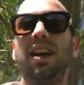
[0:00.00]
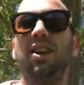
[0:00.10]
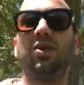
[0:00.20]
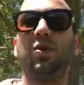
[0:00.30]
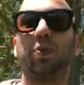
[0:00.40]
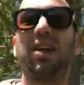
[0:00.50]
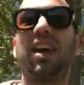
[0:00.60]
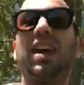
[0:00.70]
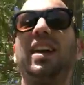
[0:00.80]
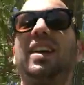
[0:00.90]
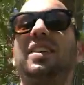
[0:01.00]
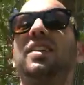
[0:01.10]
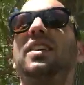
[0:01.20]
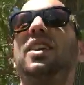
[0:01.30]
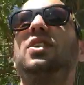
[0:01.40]
Hello, pre-K.
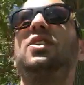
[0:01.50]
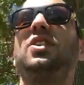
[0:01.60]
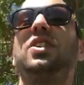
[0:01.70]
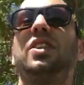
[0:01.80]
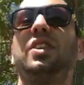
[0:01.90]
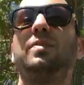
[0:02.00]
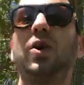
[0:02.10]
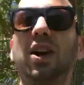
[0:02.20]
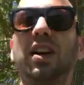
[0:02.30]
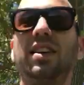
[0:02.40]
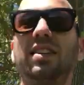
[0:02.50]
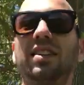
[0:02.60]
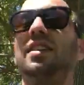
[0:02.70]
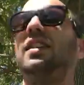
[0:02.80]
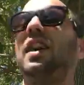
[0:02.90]
Good morning.
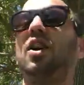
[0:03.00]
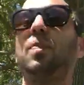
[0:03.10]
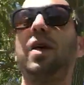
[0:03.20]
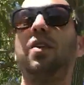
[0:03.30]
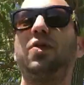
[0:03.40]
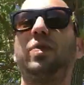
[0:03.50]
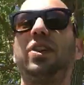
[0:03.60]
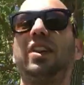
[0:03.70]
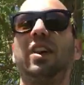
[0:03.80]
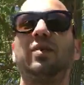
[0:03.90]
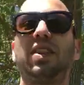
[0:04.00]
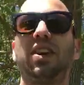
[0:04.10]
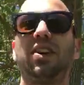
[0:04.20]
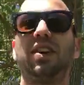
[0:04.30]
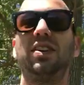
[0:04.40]
I hope everybody out
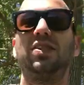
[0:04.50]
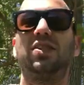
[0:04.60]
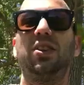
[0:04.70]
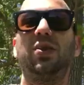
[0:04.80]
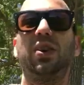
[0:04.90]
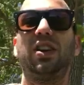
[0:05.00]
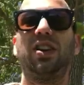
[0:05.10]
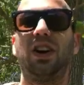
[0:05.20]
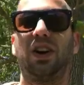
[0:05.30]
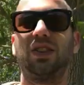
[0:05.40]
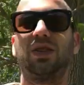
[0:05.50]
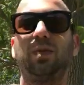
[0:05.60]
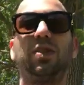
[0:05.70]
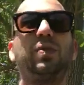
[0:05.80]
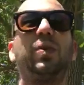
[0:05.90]
there is doing
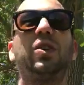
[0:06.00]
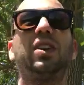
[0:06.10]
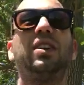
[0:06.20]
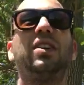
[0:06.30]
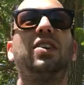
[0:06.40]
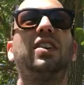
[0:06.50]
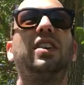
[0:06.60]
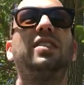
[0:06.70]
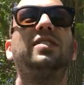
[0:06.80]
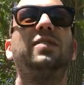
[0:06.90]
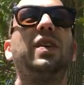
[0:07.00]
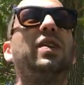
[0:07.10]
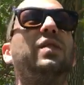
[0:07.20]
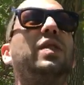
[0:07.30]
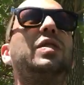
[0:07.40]
awesome this morning on a
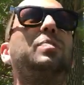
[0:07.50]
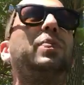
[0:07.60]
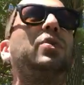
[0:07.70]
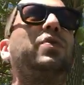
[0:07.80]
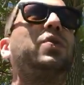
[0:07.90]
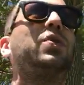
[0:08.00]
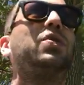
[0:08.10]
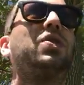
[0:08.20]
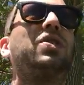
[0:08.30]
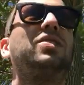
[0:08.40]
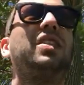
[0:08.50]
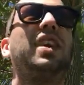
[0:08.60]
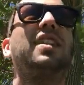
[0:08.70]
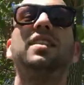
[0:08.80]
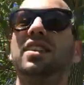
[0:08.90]
very, very beautiful
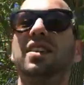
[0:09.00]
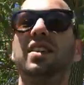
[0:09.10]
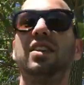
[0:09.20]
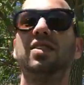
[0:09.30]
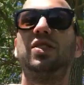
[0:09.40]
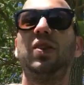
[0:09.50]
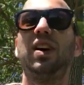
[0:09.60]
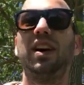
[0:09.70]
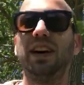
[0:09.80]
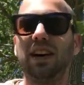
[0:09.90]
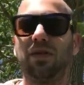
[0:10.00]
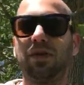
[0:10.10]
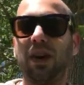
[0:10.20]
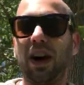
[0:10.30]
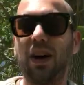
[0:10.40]
Thursday. So uh, if
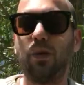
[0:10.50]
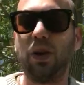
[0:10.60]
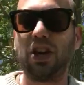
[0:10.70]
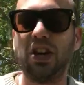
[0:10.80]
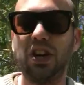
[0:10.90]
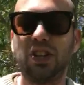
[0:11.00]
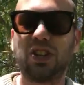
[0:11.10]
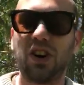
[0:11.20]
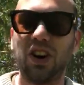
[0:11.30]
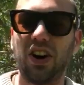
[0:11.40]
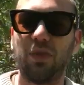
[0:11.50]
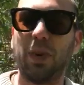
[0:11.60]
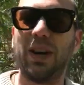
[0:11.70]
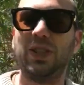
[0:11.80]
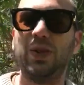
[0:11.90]
we could start off
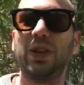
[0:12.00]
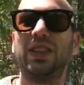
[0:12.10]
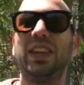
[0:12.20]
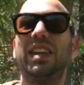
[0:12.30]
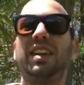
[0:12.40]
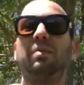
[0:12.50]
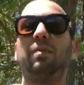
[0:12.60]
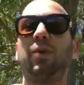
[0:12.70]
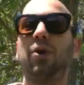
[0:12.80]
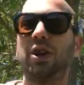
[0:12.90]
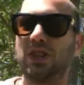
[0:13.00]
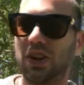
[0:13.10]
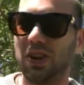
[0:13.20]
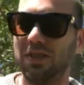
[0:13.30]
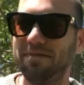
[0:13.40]
by doing the morning
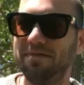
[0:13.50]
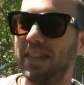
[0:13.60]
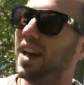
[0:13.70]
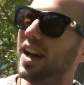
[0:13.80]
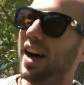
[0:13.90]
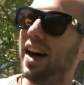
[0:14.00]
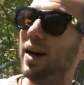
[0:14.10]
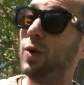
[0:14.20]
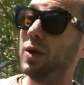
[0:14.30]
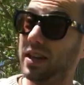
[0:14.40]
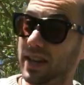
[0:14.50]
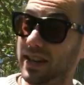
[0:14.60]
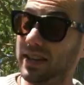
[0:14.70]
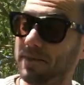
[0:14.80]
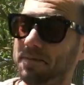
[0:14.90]
song, I will lead it.